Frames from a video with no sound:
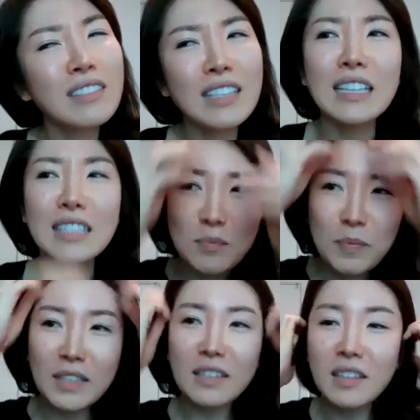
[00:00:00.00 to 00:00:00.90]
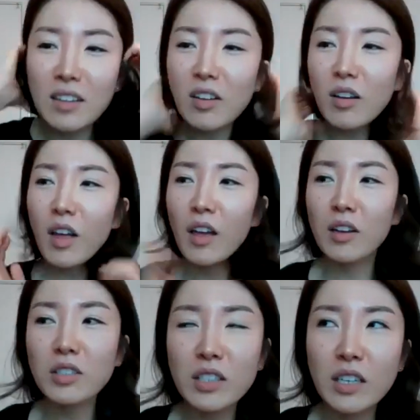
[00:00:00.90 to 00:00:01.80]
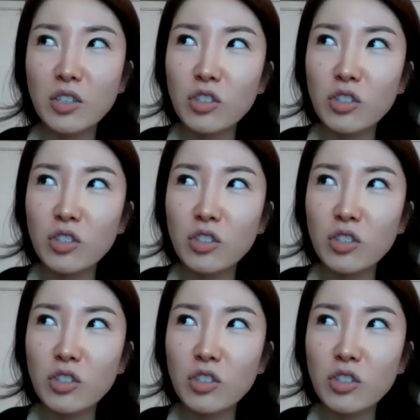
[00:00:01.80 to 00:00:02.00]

yes, but the because like